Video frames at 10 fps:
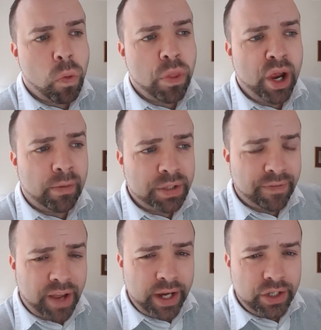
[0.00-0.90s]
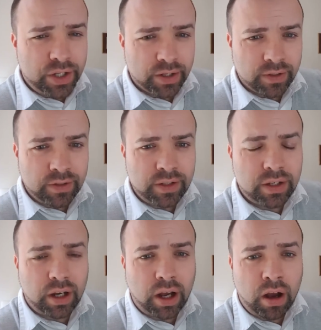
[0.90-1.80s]
The observations
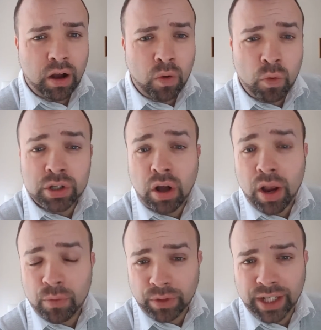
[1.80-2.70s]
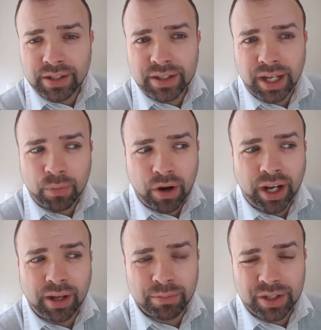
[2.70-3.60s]
are what I will need to see when I
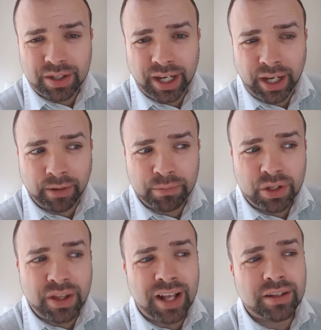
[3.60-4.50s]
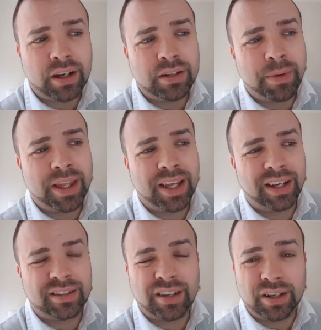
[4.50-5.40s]
come to see you. So that's going to be
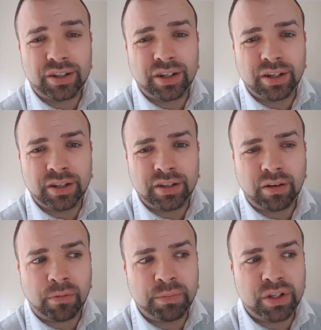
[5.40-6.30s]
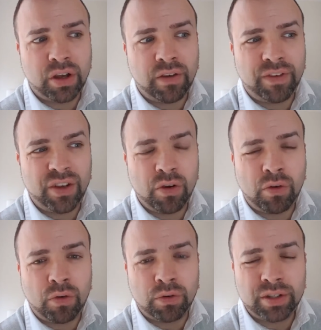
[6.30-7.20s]
things such as observing
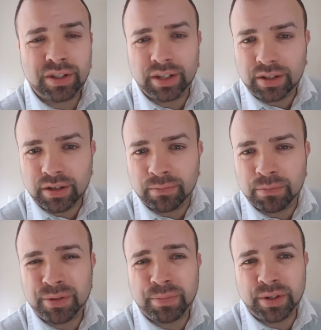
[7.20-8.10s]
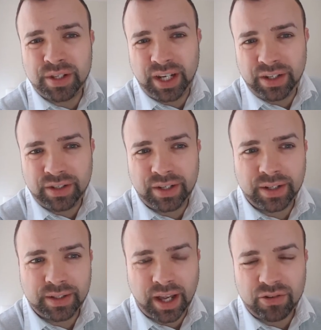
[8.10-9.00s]
your systems, procedures,
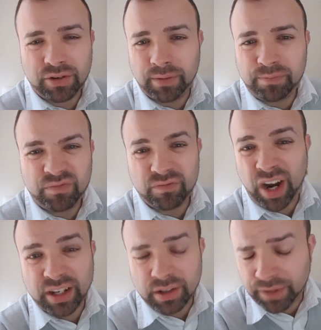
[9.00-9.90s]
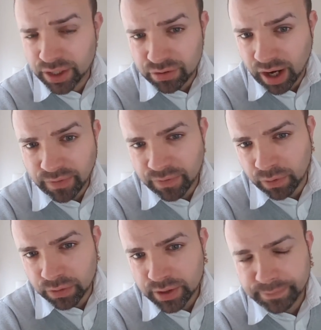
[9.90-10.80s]
etc. Relatively
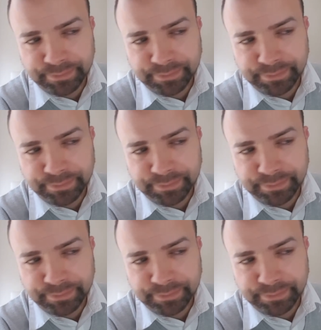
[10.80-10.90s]
straightforward.